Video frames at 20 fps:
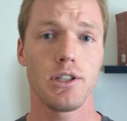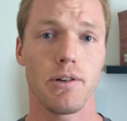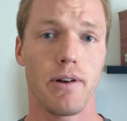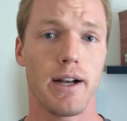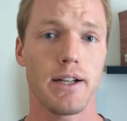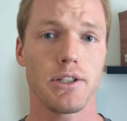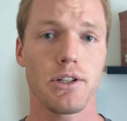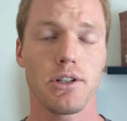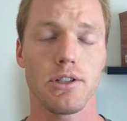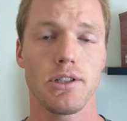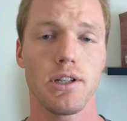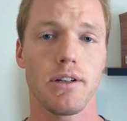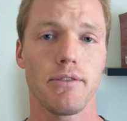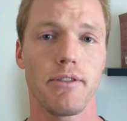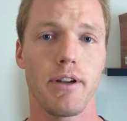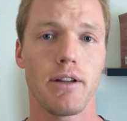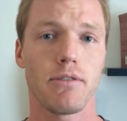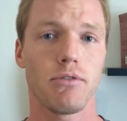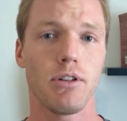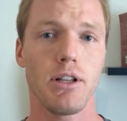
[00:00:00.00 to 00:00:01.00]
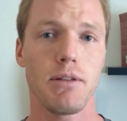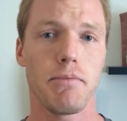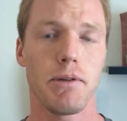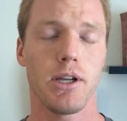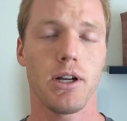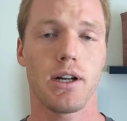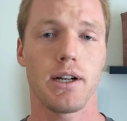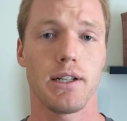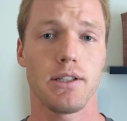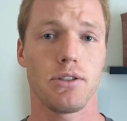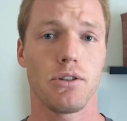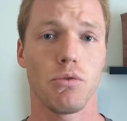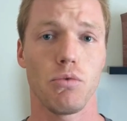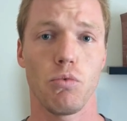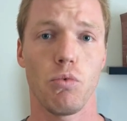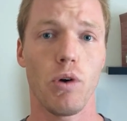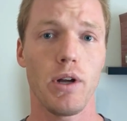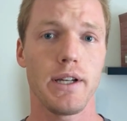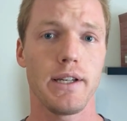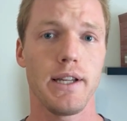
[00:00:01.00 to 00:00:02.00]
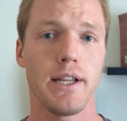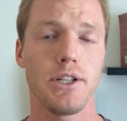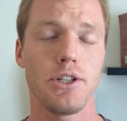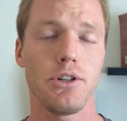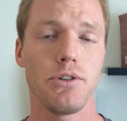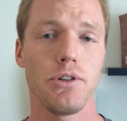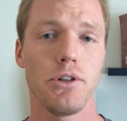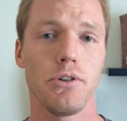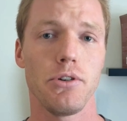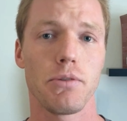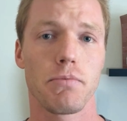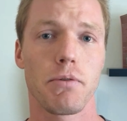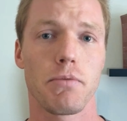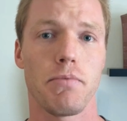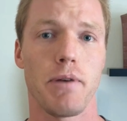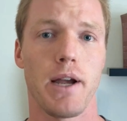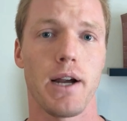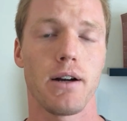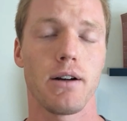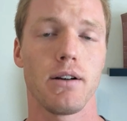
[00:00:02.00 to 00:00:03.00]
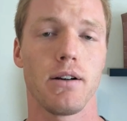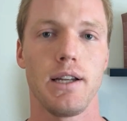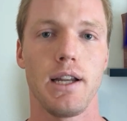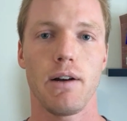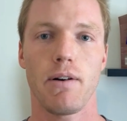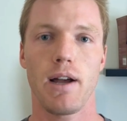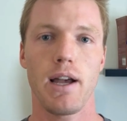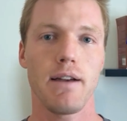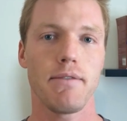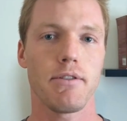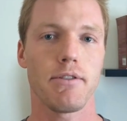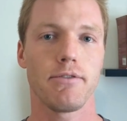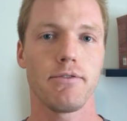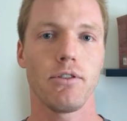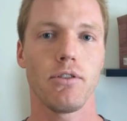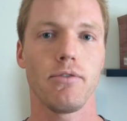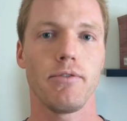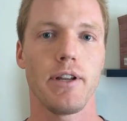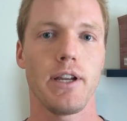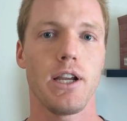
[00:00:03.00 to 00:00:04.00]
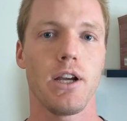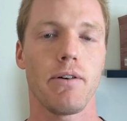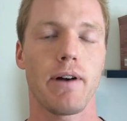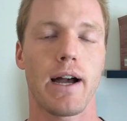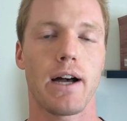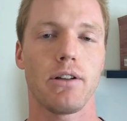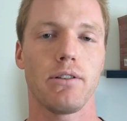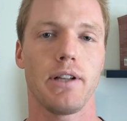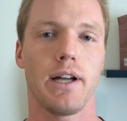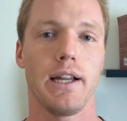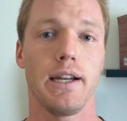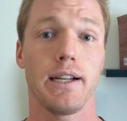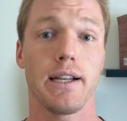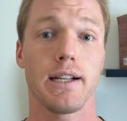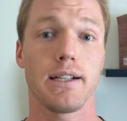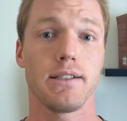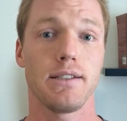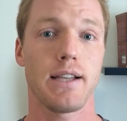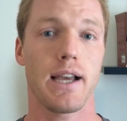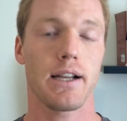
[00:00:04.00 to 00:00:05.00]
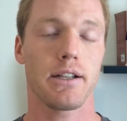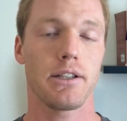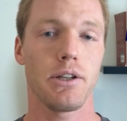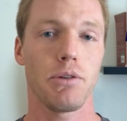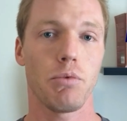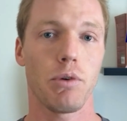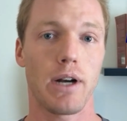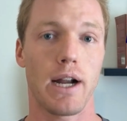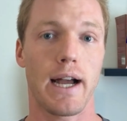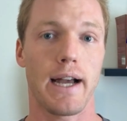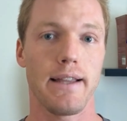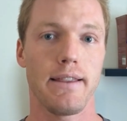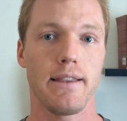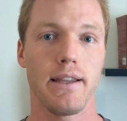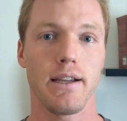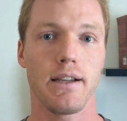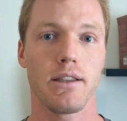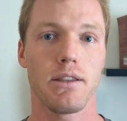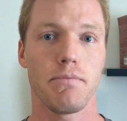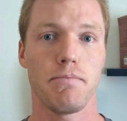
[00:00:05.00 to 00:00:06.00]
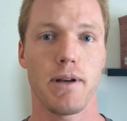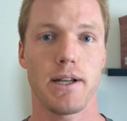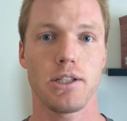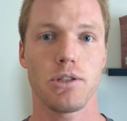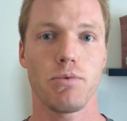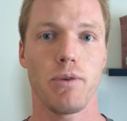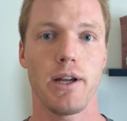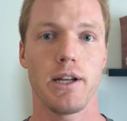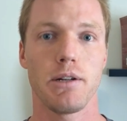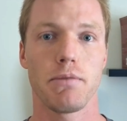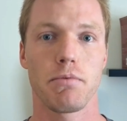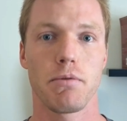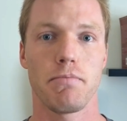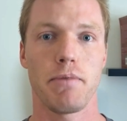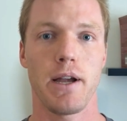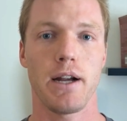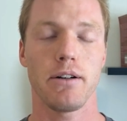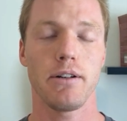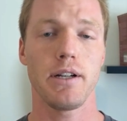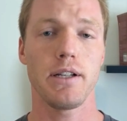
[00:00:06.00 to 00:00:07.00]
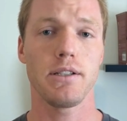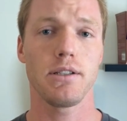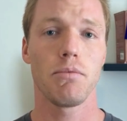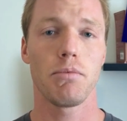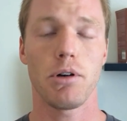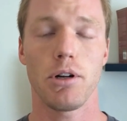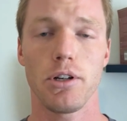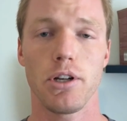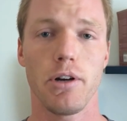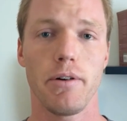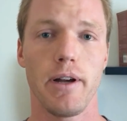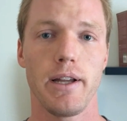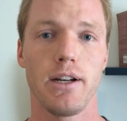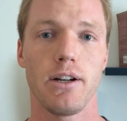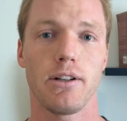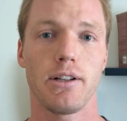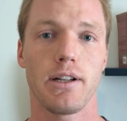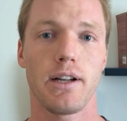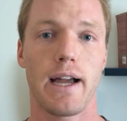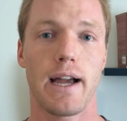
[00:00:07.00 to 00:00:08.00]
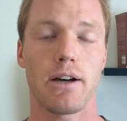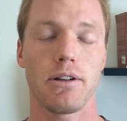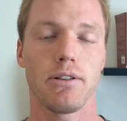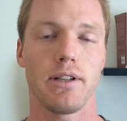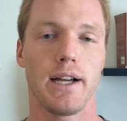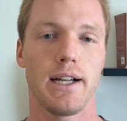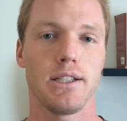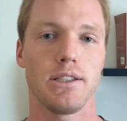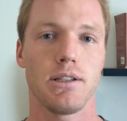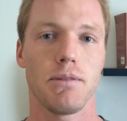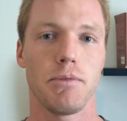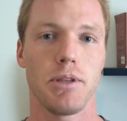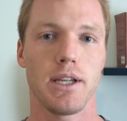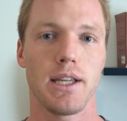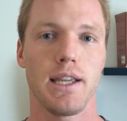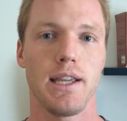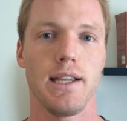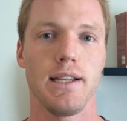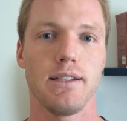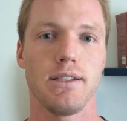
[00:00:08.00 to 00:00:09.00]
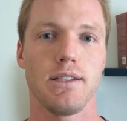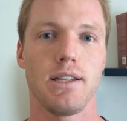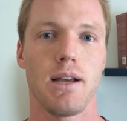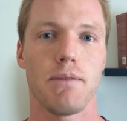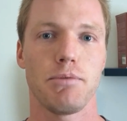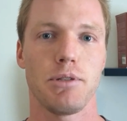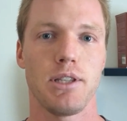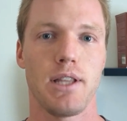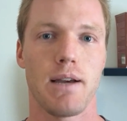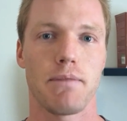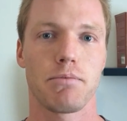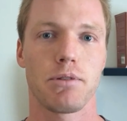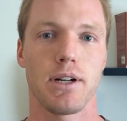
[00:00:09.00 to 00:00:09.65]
So ask yourself and really be honest, what did you do to prepare? Now I have a full video outlining exactly what I think the best way to prepare is, but I'll go ahead and I'll outline some of the key steps in that